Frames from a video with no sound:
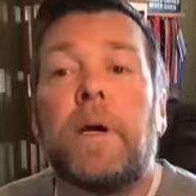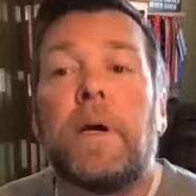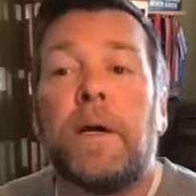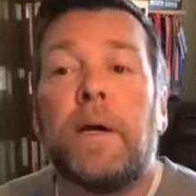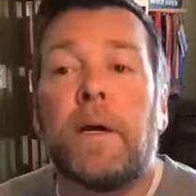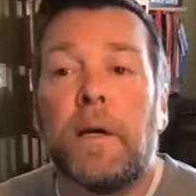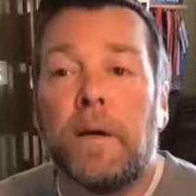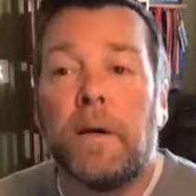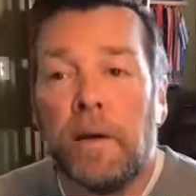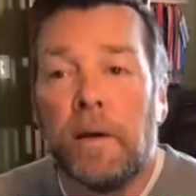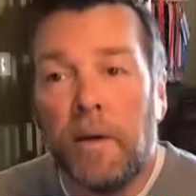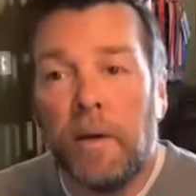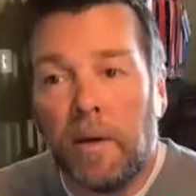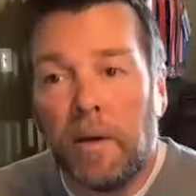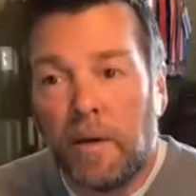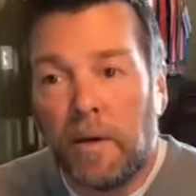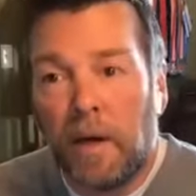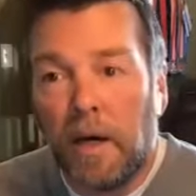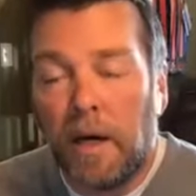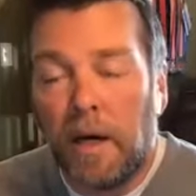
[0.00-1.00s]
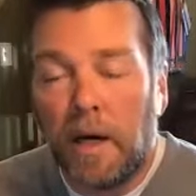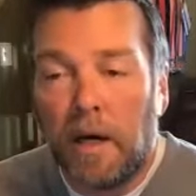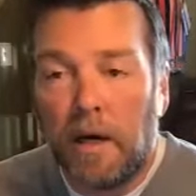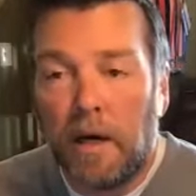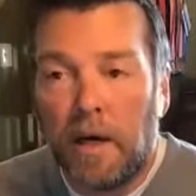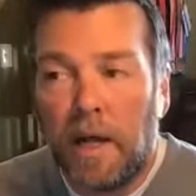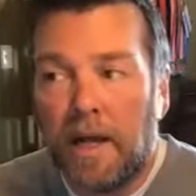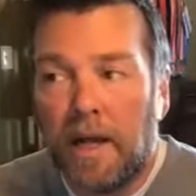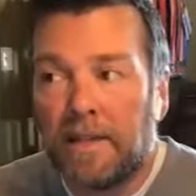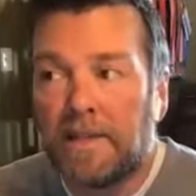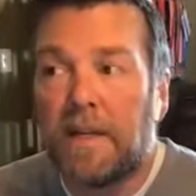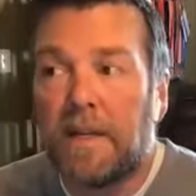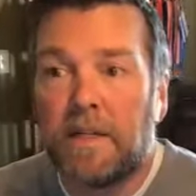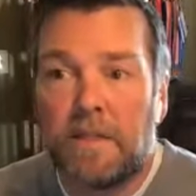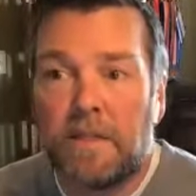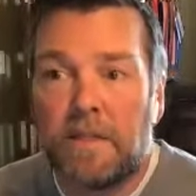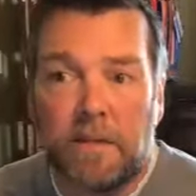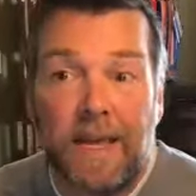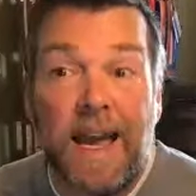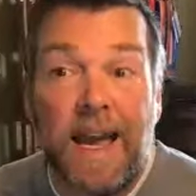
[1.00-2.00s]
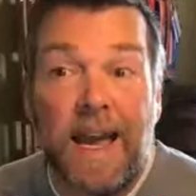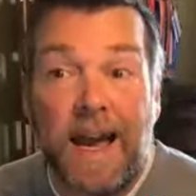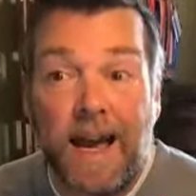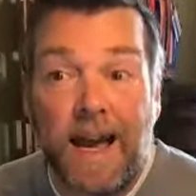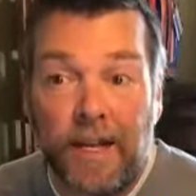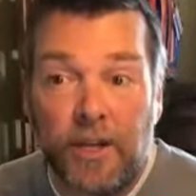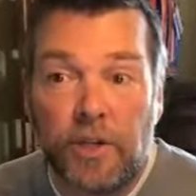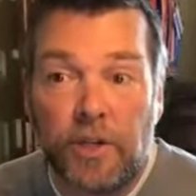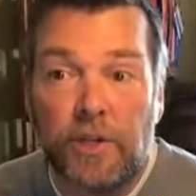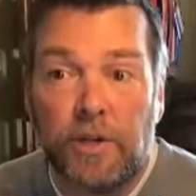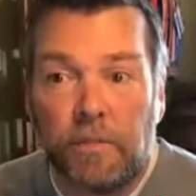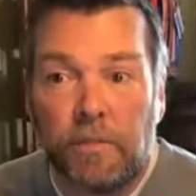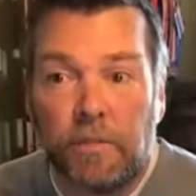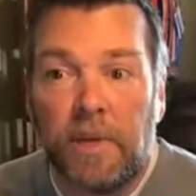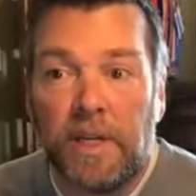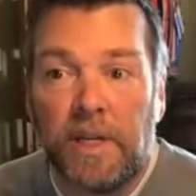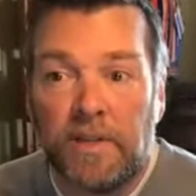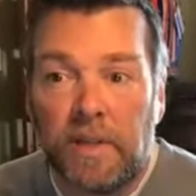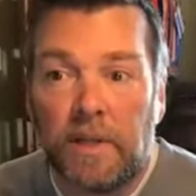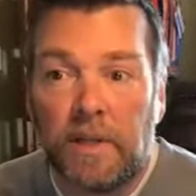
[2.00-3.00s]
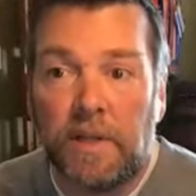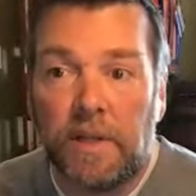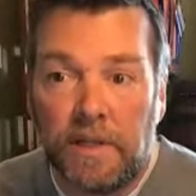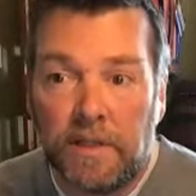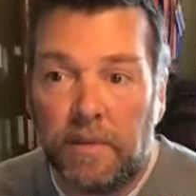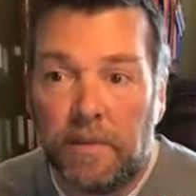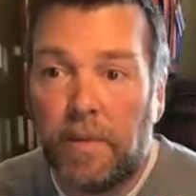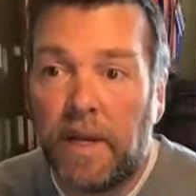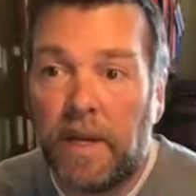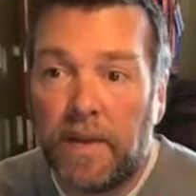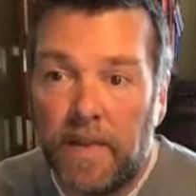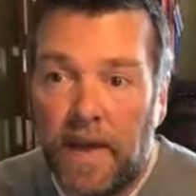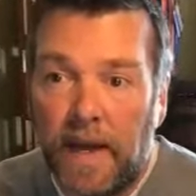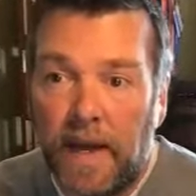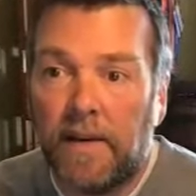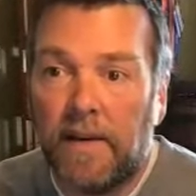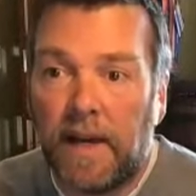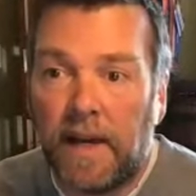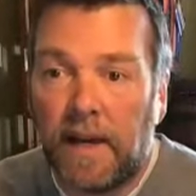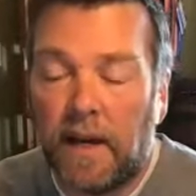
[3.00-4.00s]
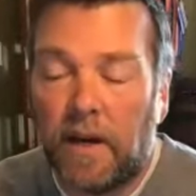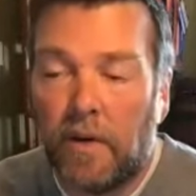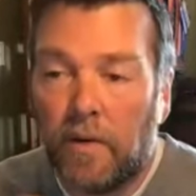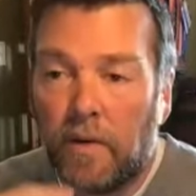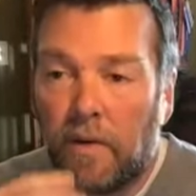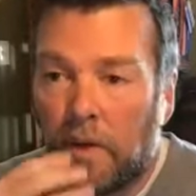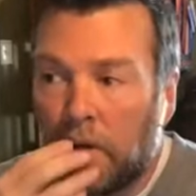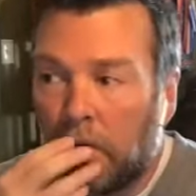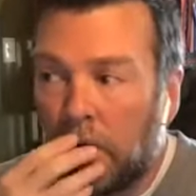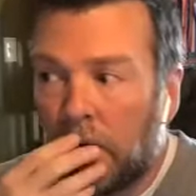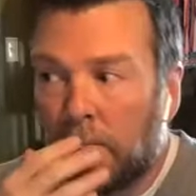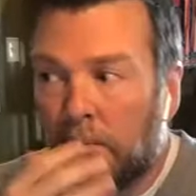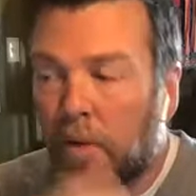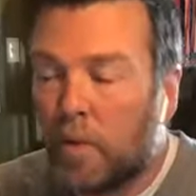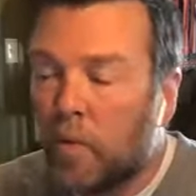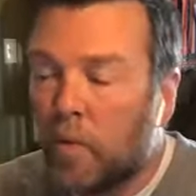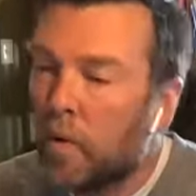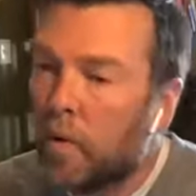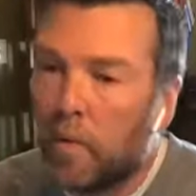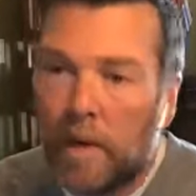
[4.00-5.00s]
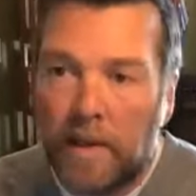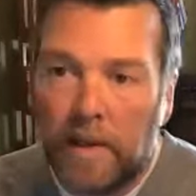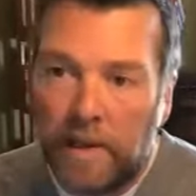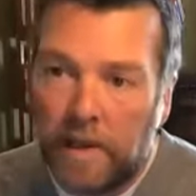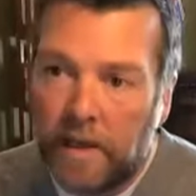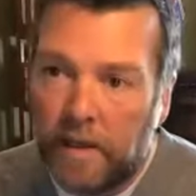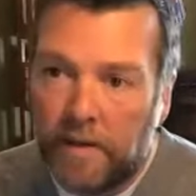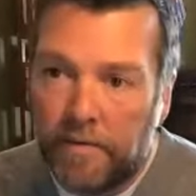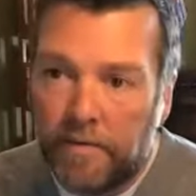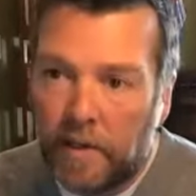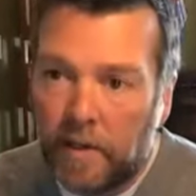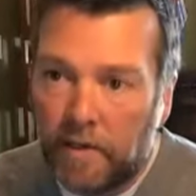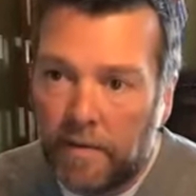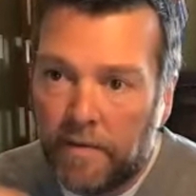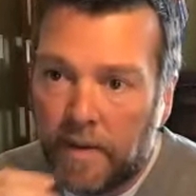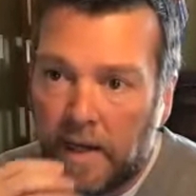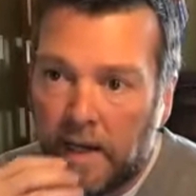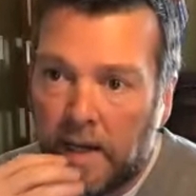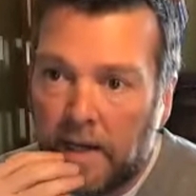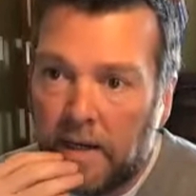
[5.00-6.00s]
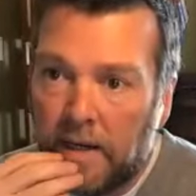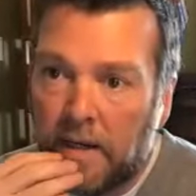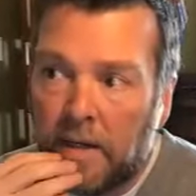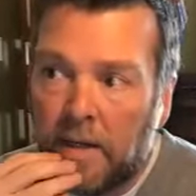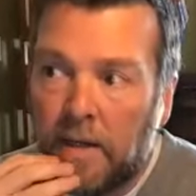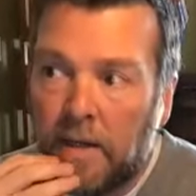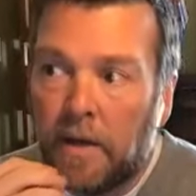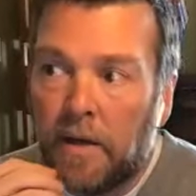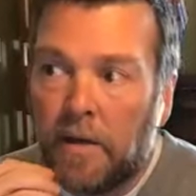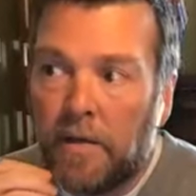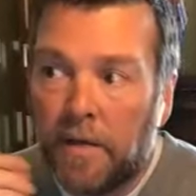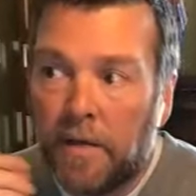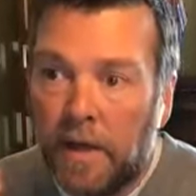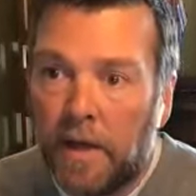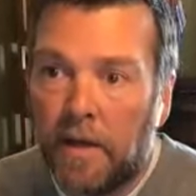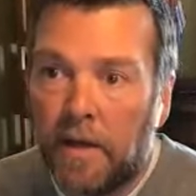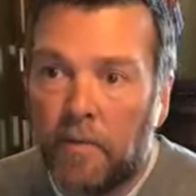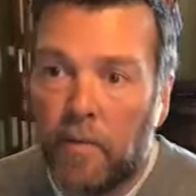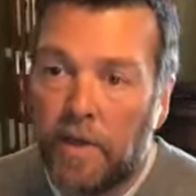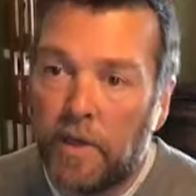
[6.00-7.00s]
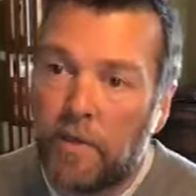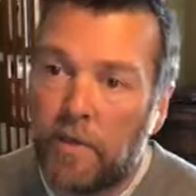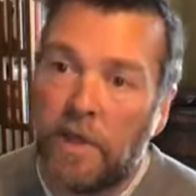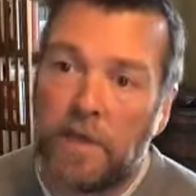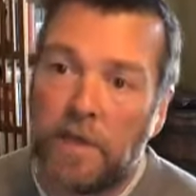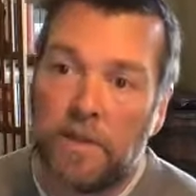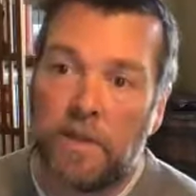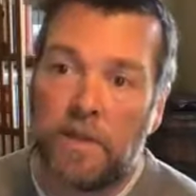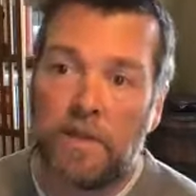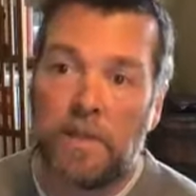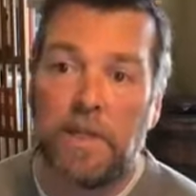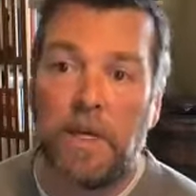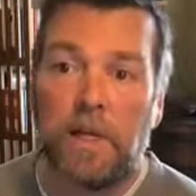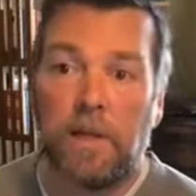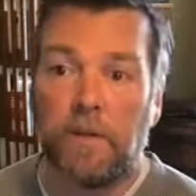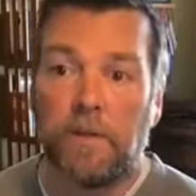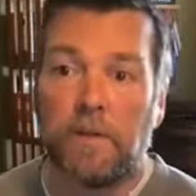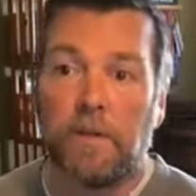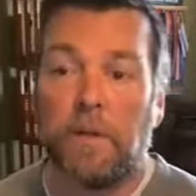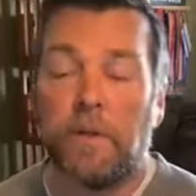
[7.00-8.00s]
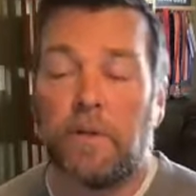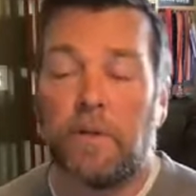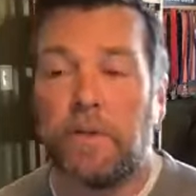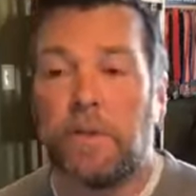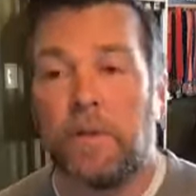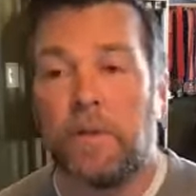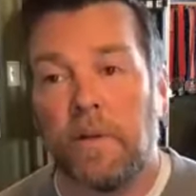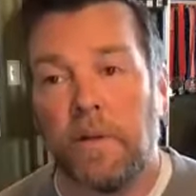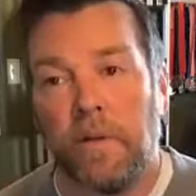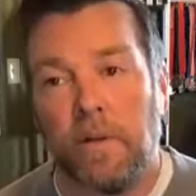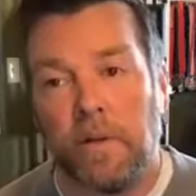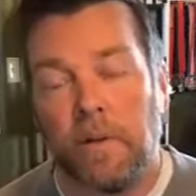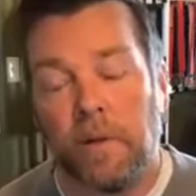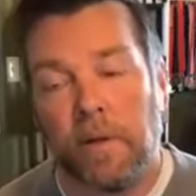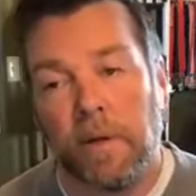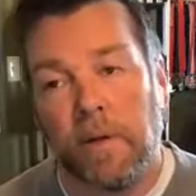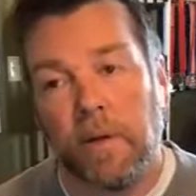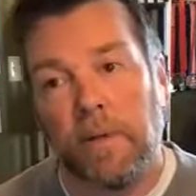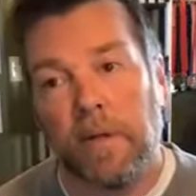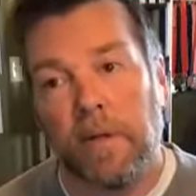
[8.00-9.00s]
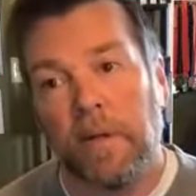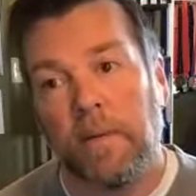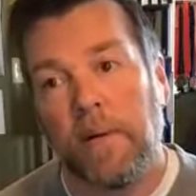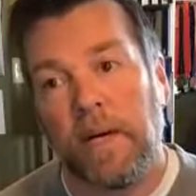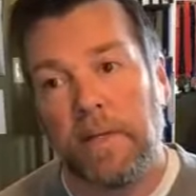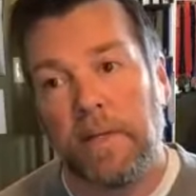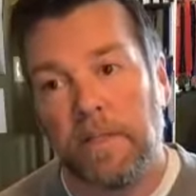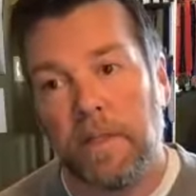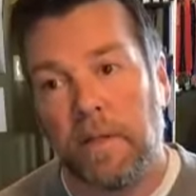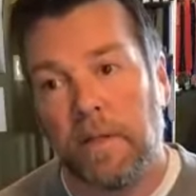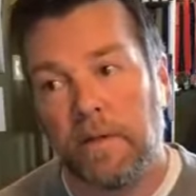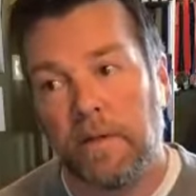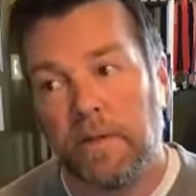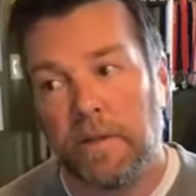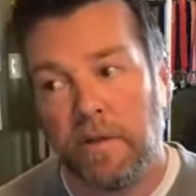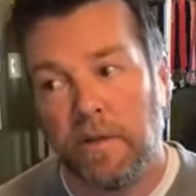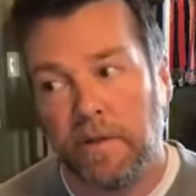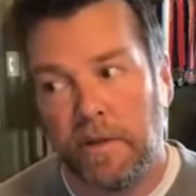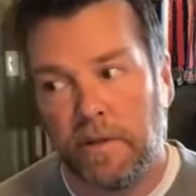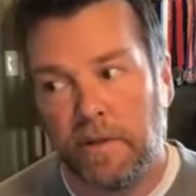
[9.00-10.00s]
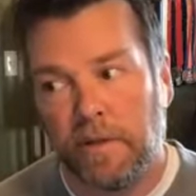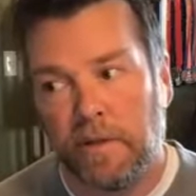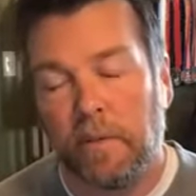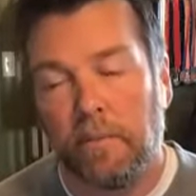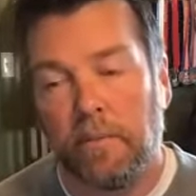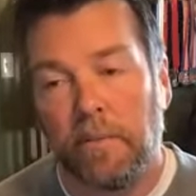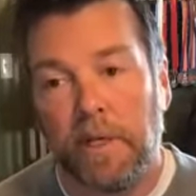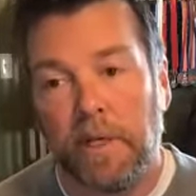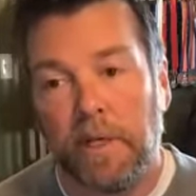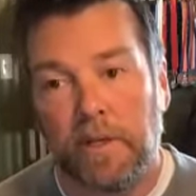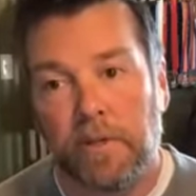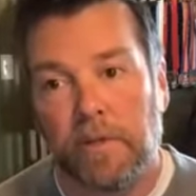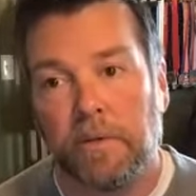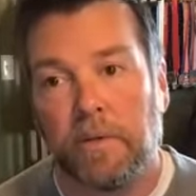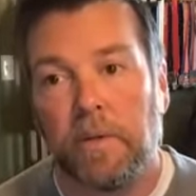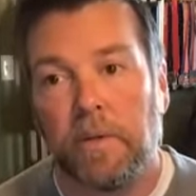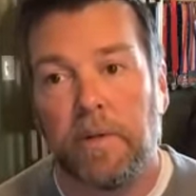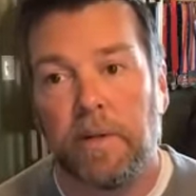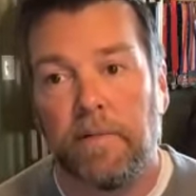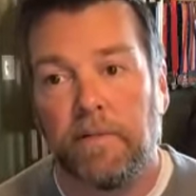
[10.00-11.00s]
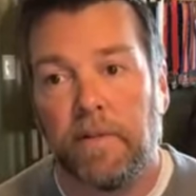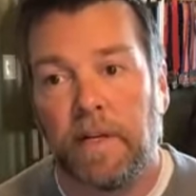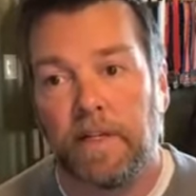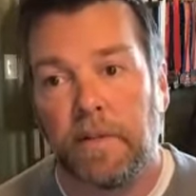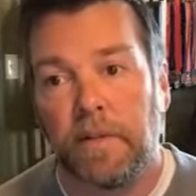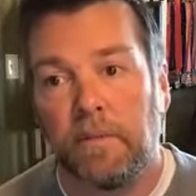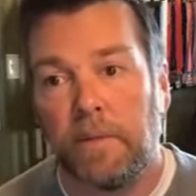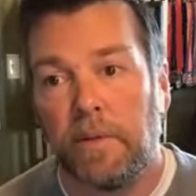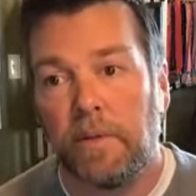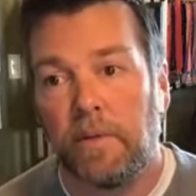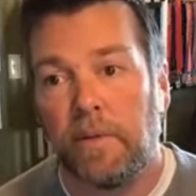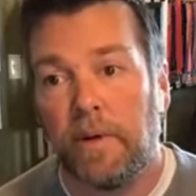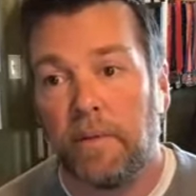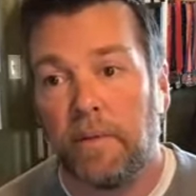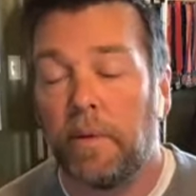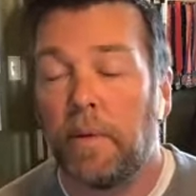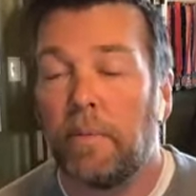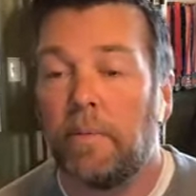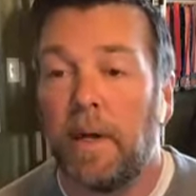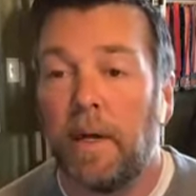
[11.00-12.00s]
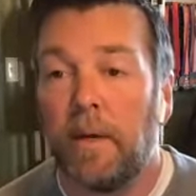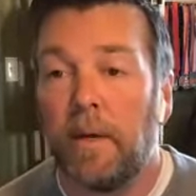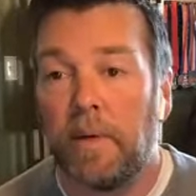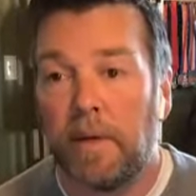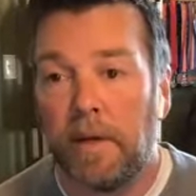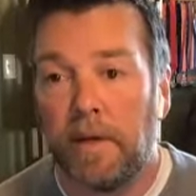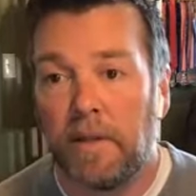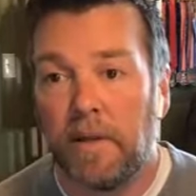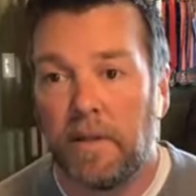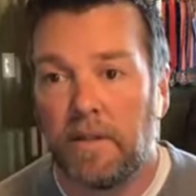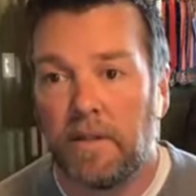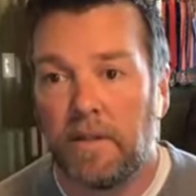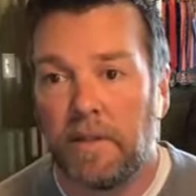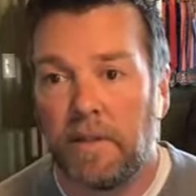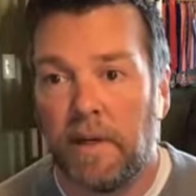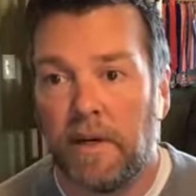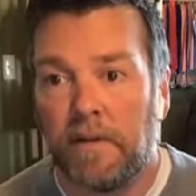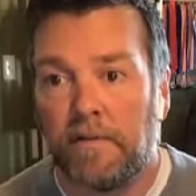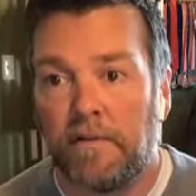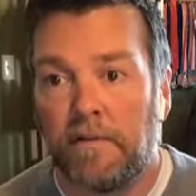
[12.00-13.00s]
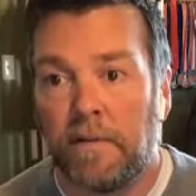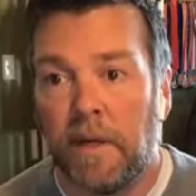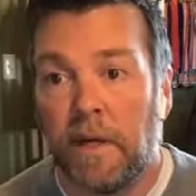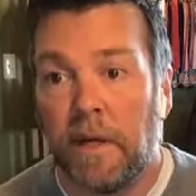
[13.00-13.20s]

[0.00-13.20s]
pay uh, excess cash basically to pay that down. But we're well ahead of all of that. Then, when you get to the seller's notes, the, the good thing about seller's notes is you can be extremely flexible with repayment on this stuff.